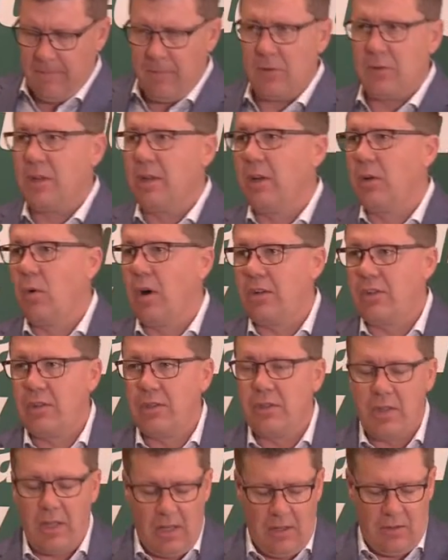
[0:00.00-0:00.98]
If there's any
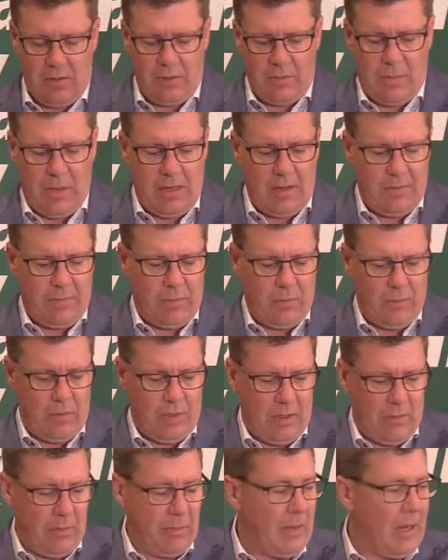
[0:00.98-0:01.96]
questions, I think there's a microphone
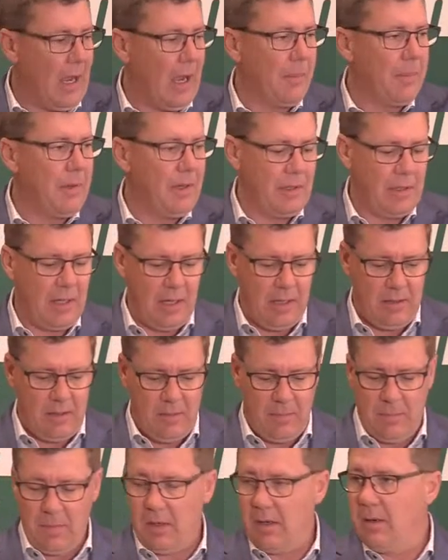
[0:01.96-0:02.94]
there. We'd be happy to take
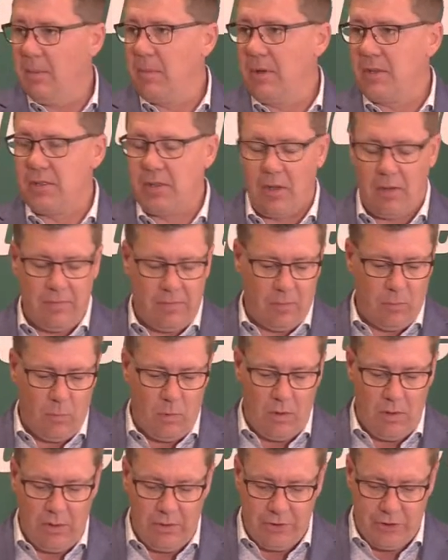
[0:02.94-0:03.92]
them. Myself or
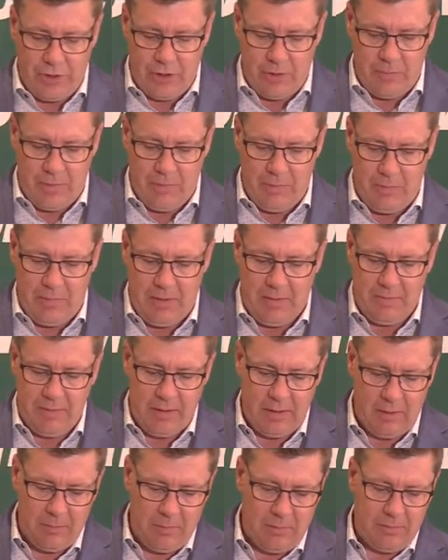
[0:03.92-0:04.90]
Warren or Jeremy would be
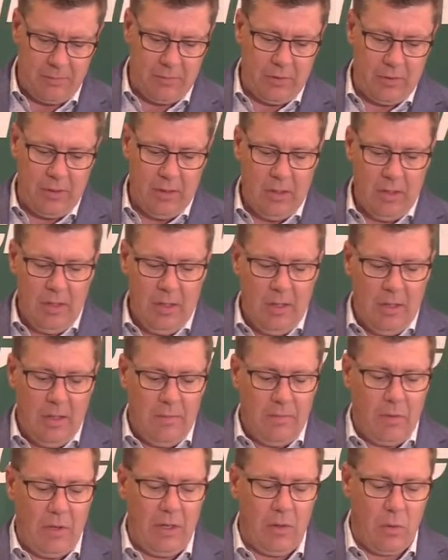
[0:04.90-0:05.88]
available for
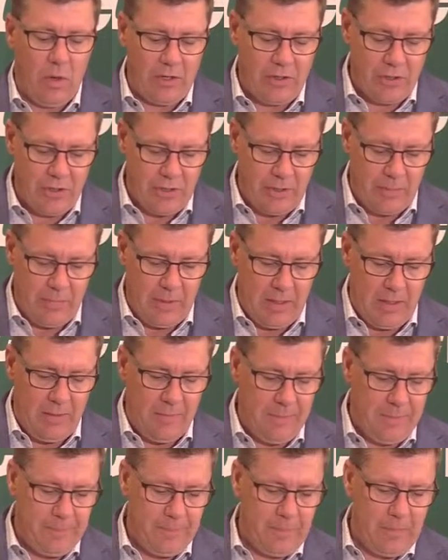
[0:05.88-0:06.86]
any questions that may
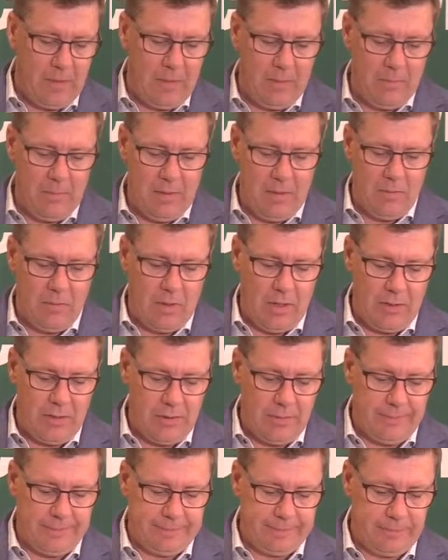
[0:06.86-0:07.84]

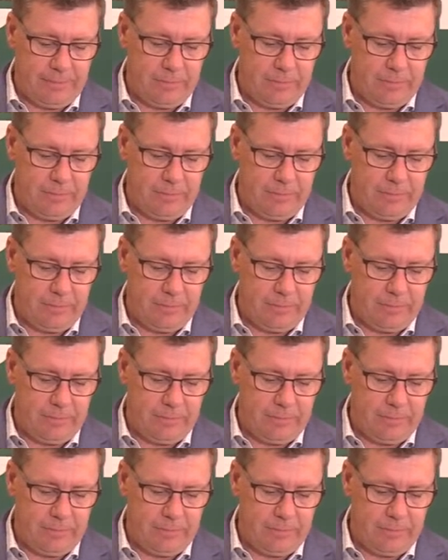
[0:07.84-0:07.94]
arise.